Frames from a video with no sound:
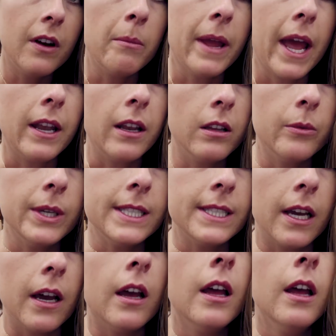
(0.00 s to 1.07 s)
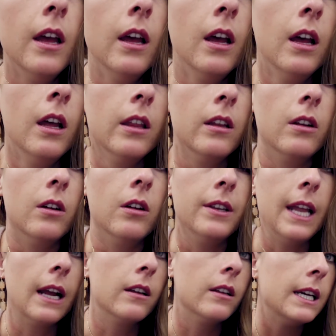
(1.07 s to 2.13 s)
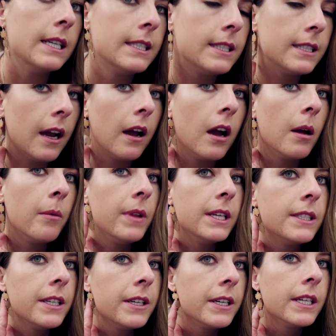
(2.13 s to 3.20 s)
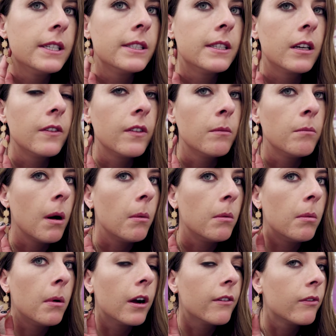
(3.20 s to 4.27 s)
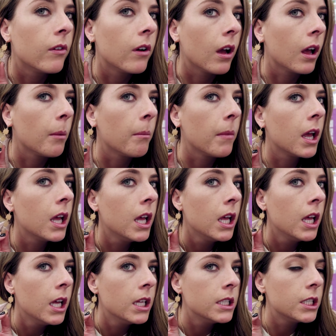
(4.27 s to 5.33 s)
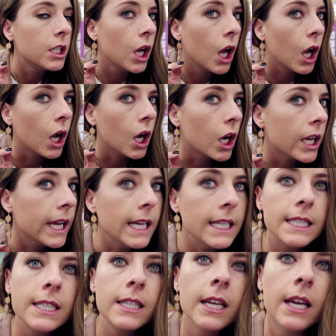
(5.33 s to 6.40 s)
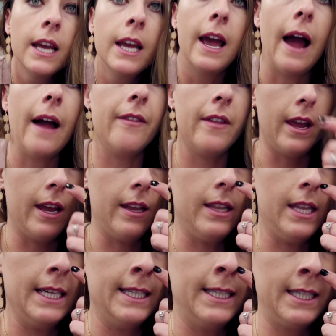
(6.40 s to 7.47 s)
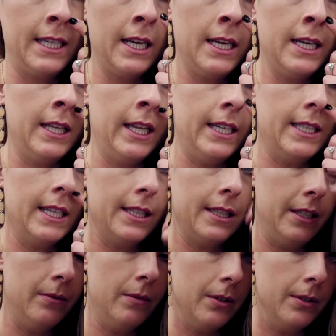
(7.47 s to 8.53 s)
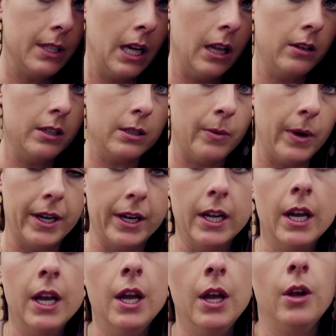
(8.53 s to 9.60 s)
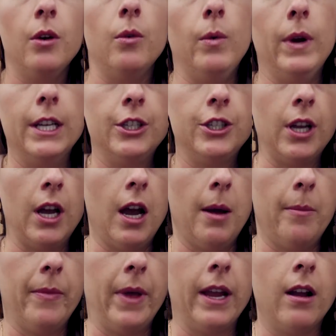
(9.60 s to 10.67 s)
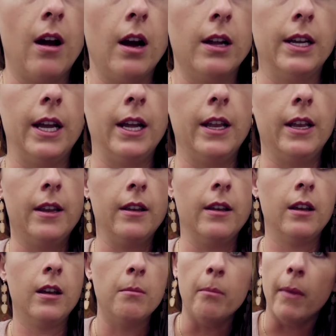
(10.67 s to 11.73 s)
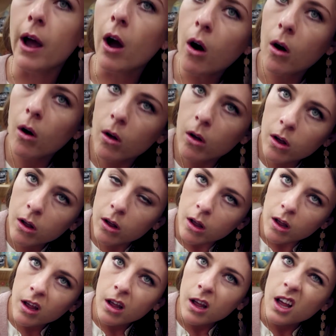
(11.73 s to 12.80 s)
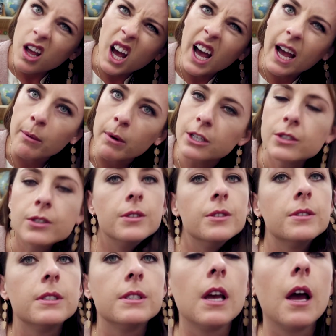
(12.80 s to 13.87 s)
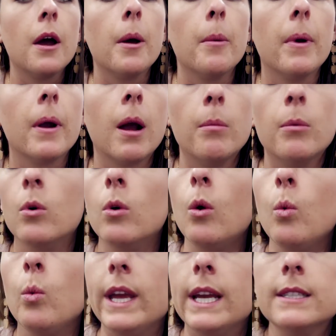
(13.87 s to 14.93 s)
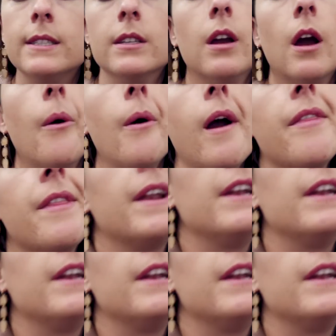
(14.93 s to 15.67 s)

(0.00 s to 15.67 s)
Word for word: found my Ana Luisa little necklace, um, these earrings that are from BaubleBar from Target, and then this like dusty rose color sweater, which um, I got in my haul at Marshall's um, a couple weeks ago. And